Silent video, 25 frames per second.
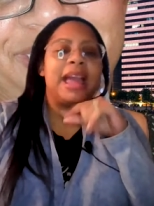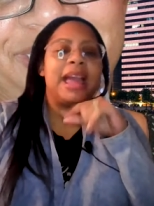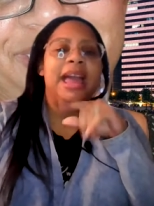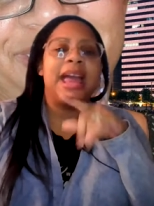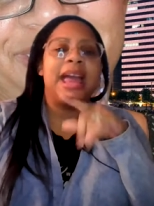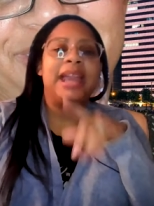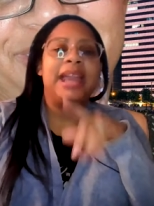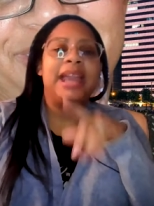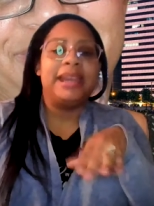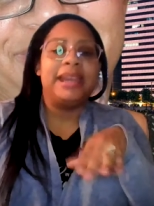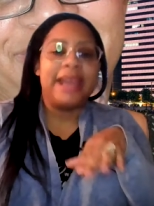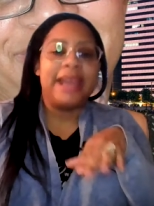
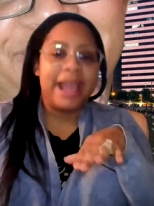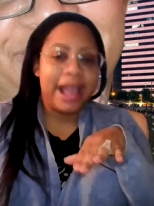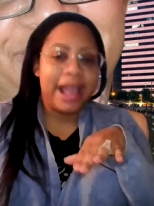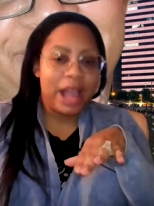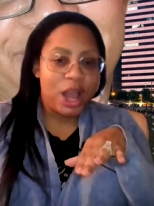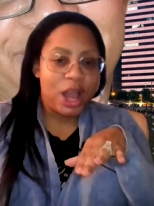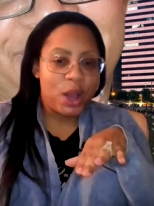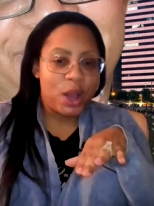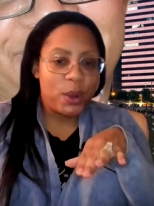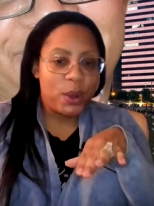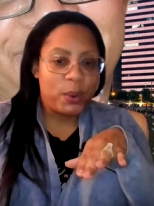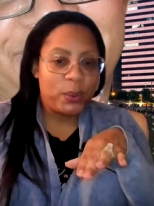And
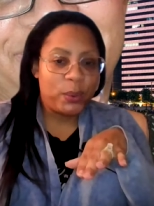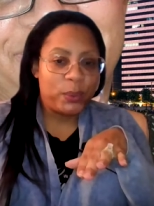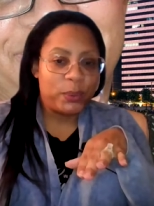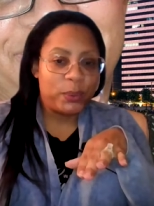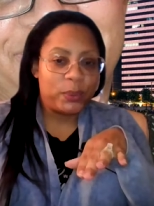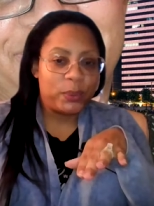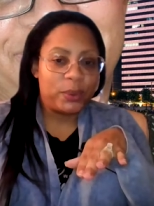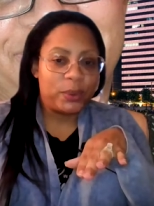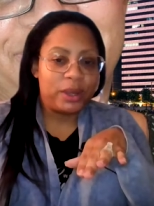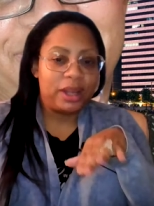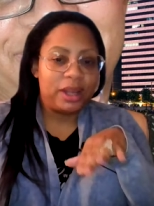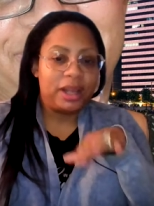now
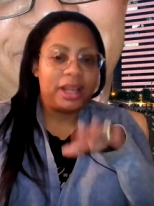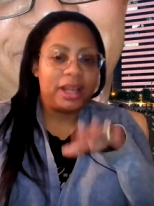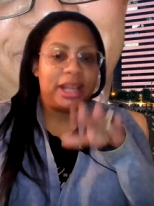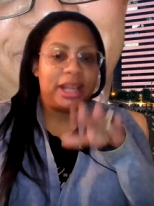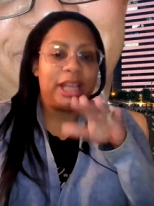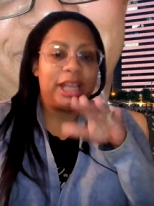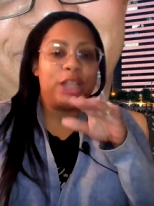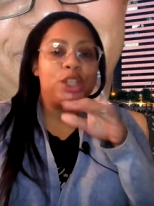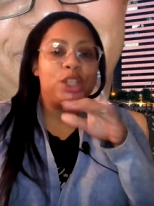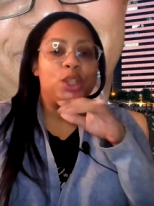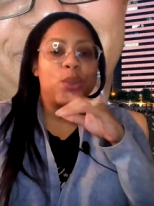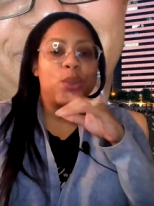
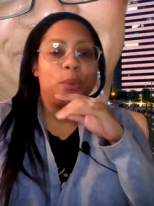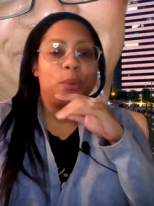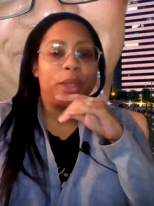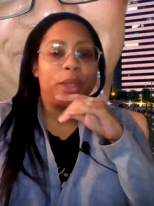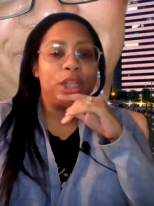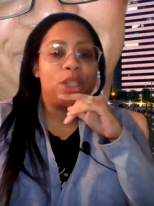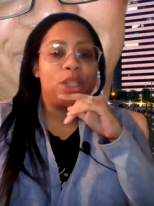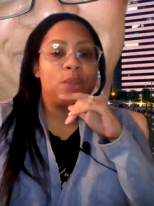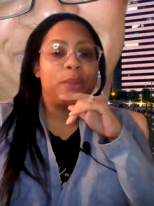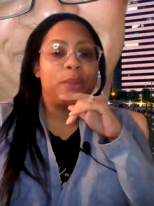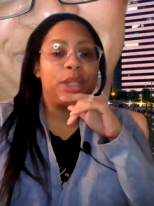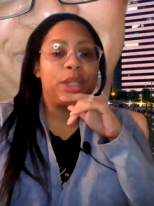in
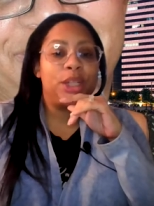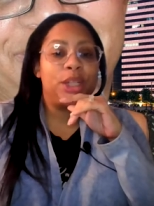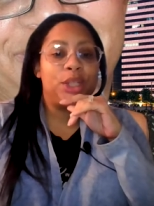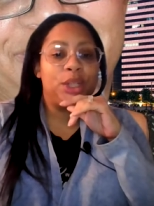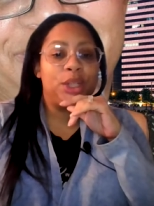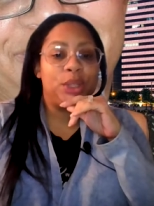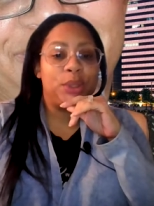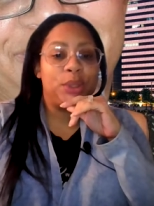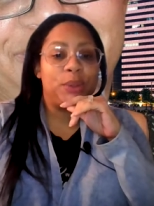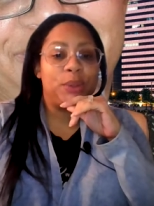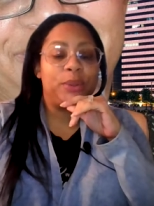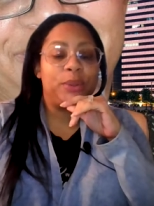
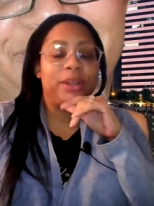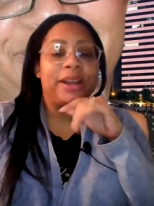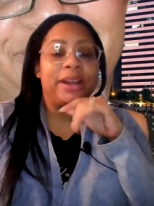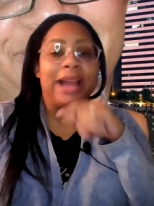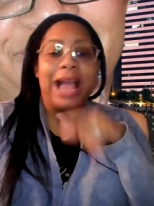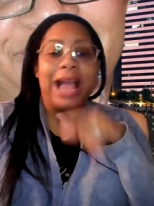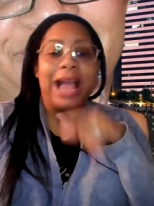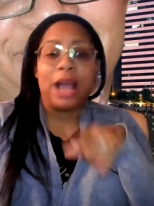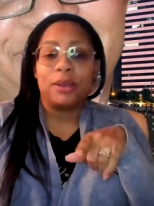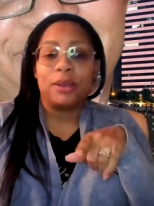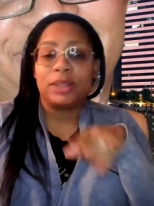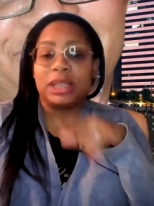2022, their
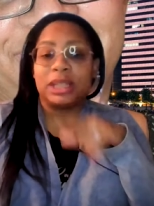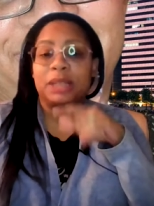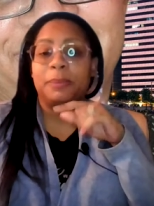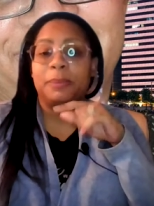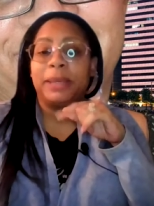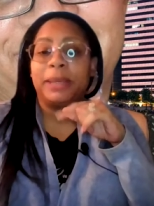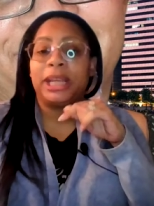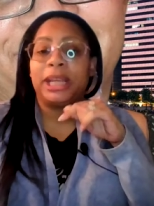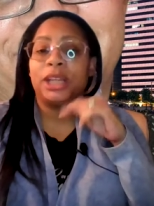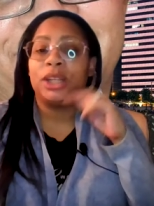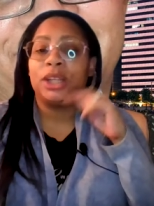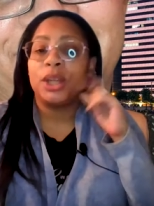house is
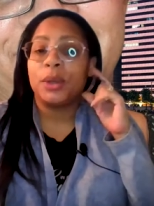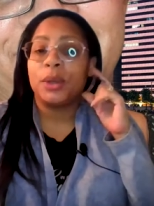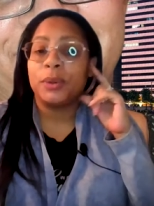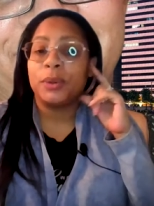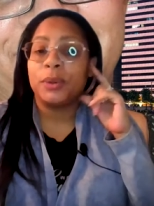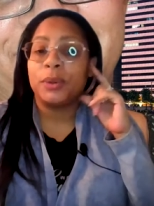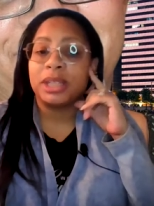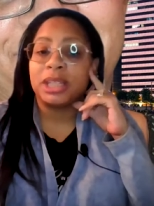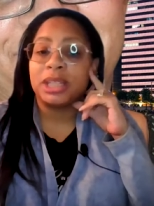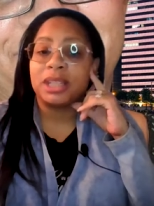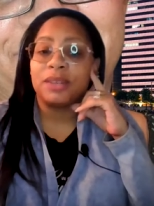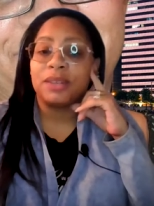being
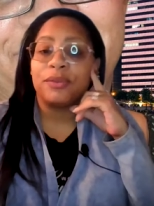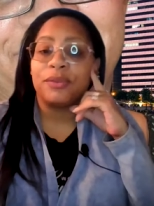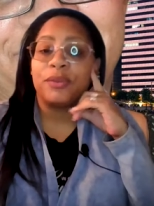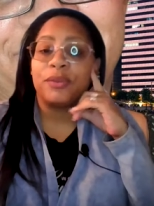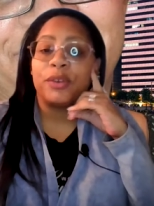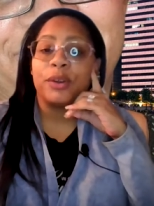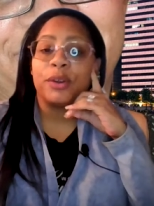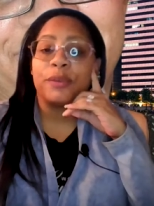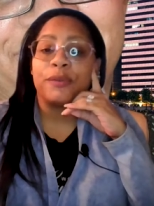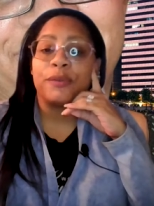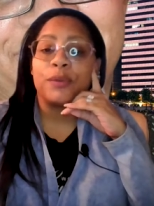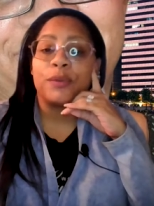noticed
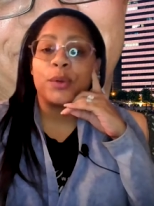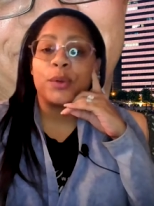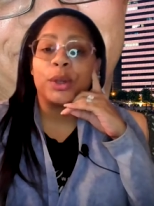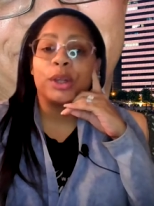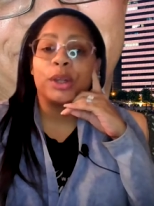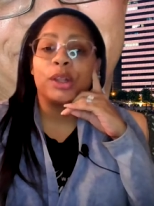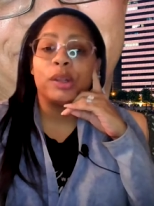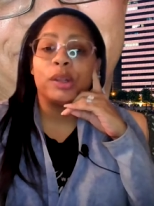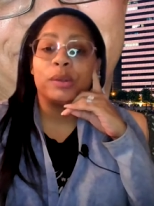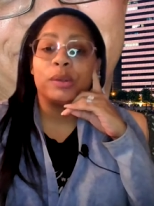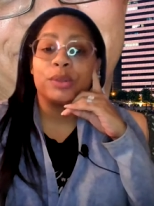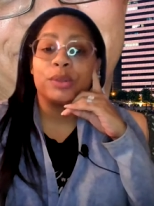for
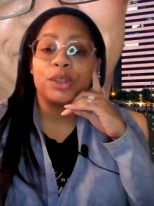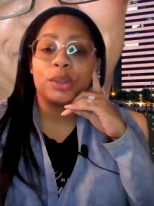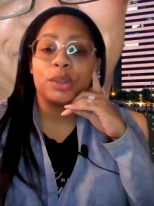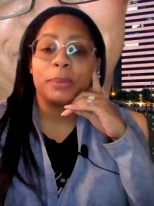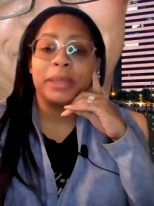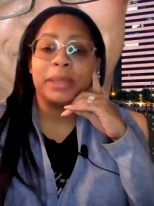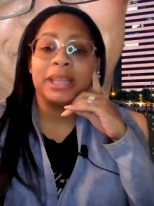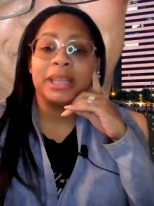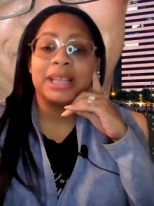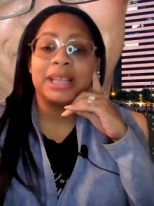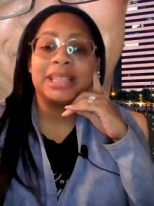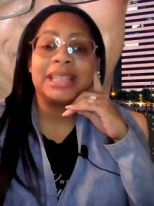foreclosure
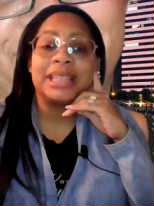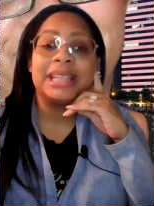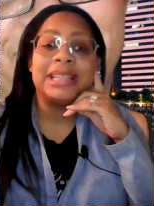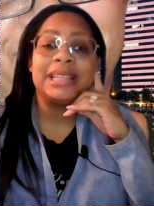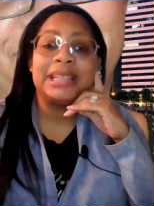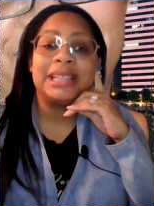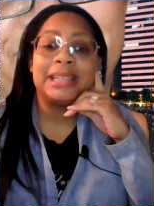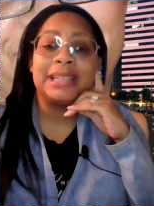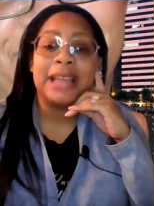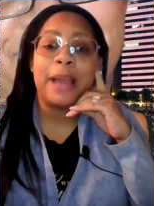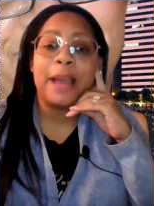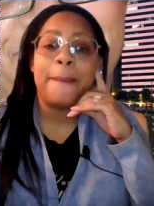because they
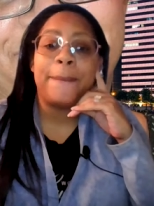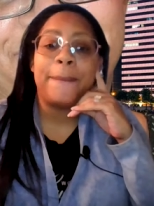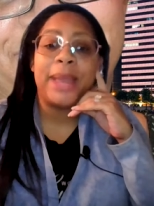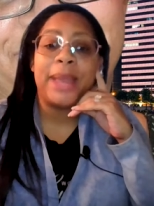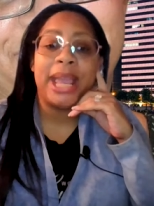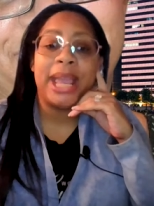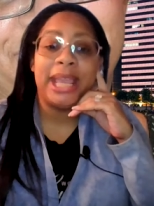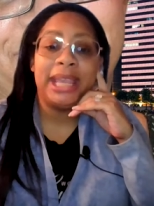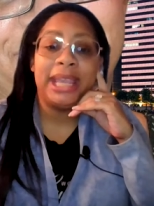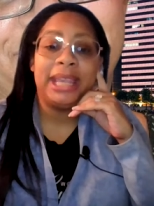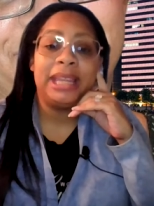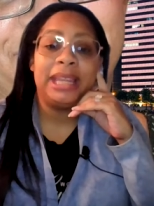did not
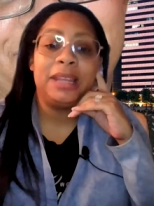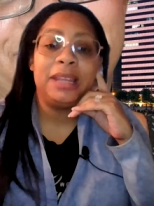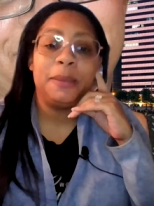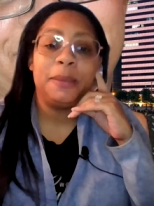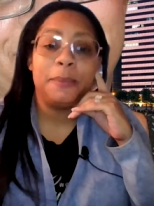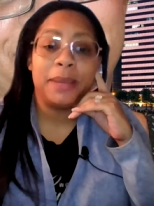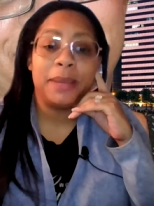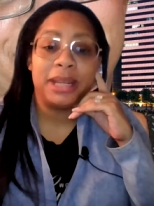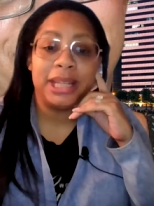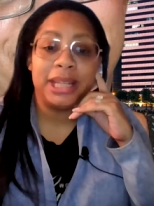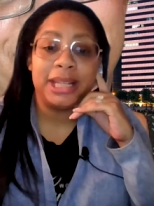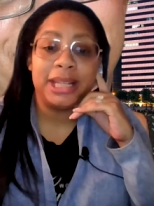pay any
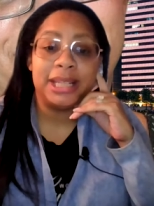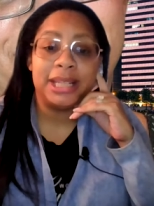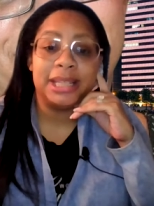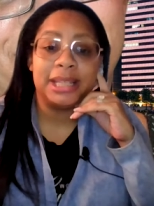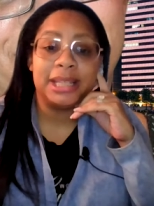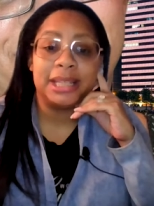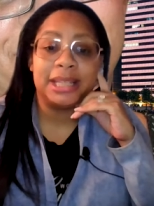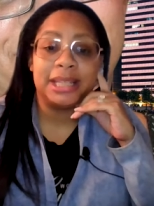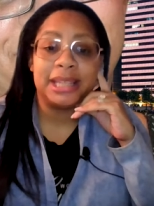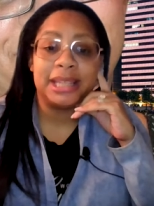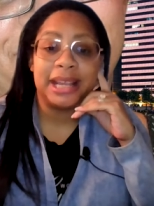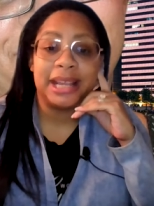money to
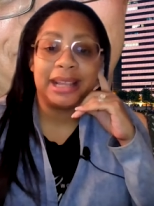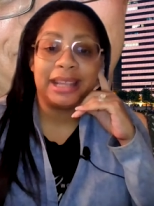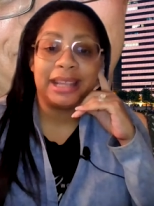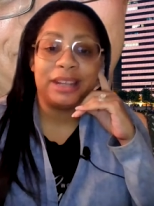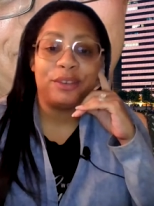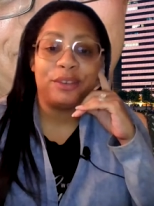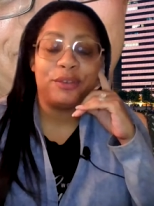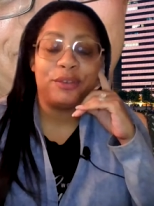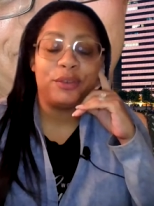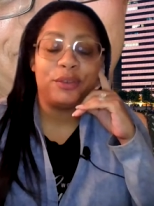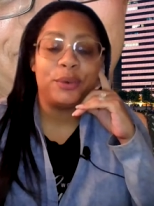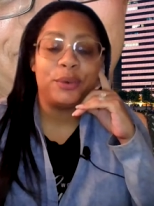the
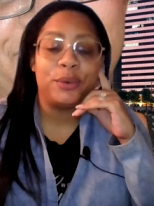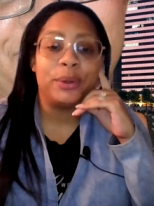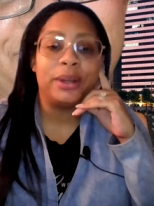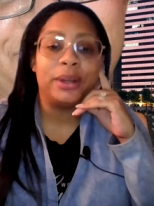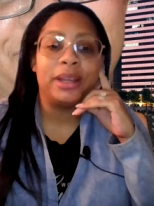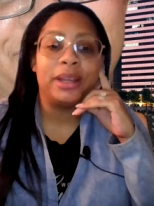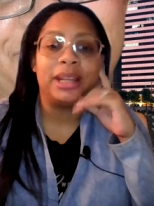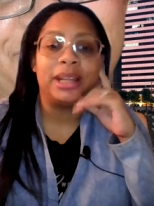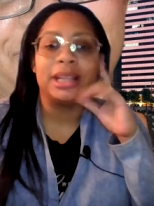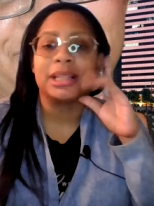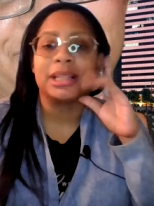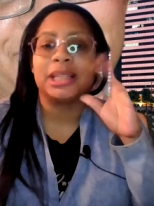second for
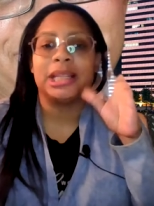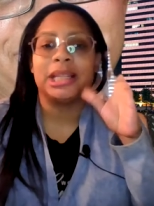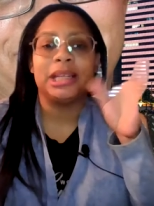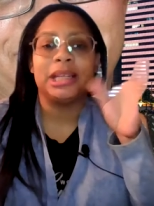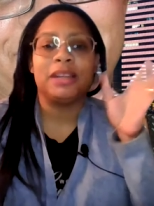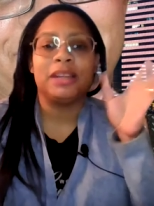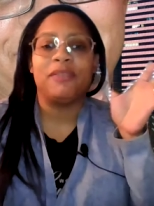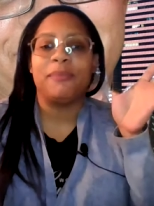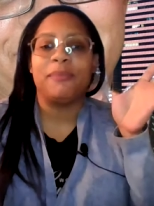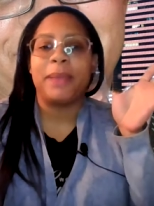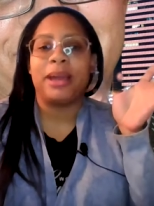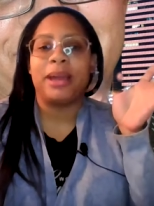an
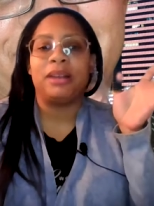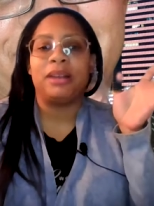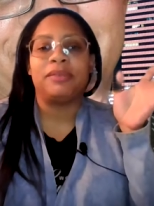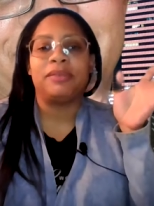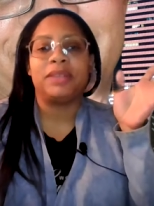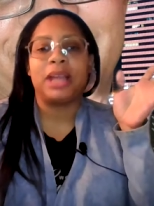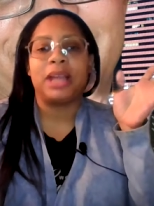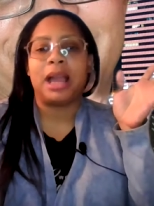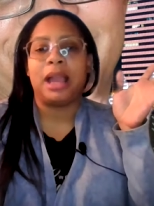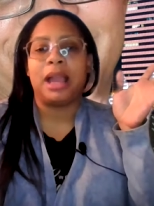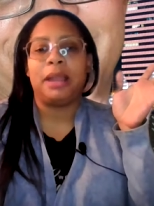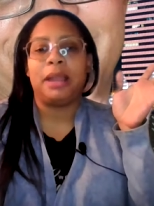extended amount of
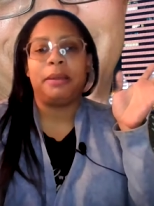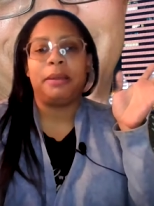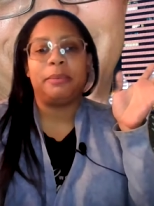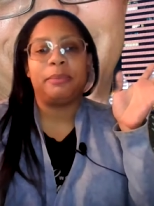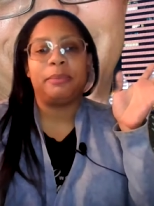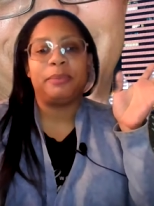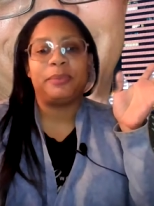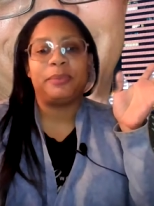time.